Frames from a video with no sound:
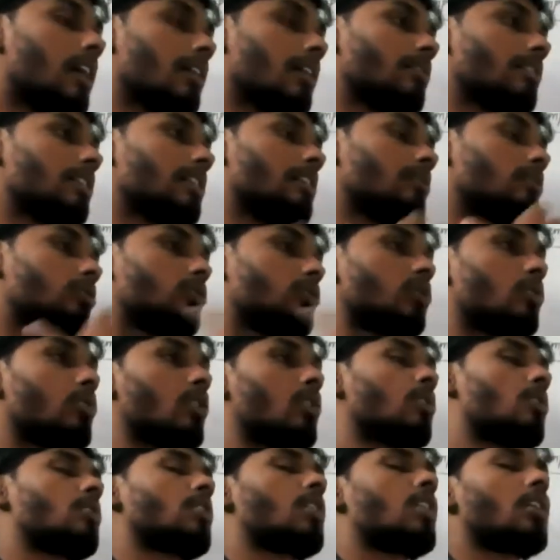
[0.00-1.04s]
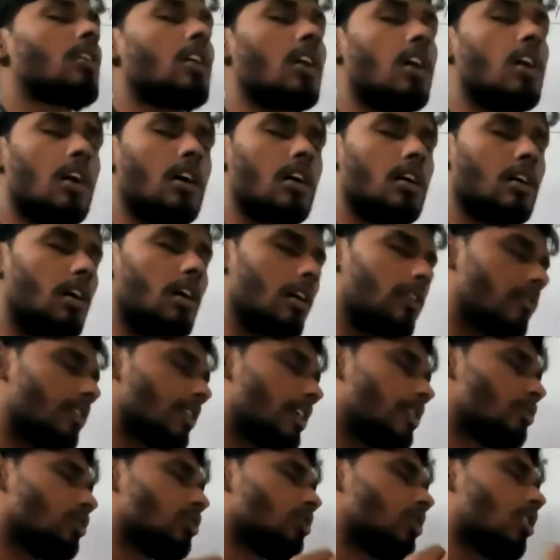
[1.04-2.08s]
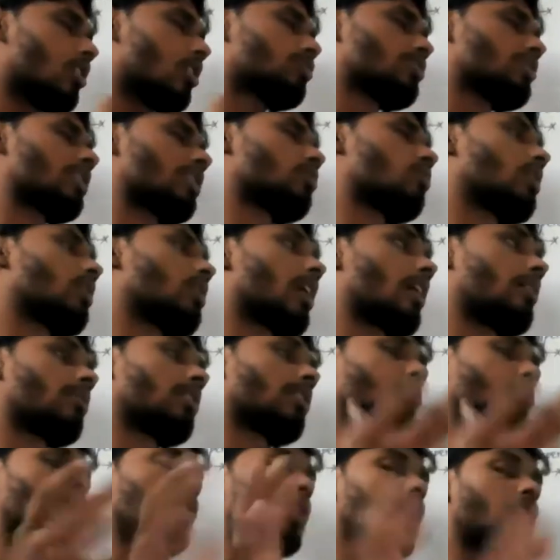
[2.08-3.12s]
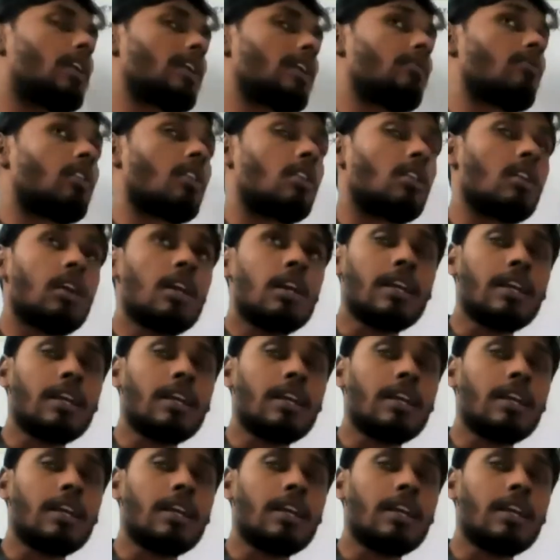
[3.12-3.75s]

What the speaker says: I will give to Kaushik one, I will give to Hari one.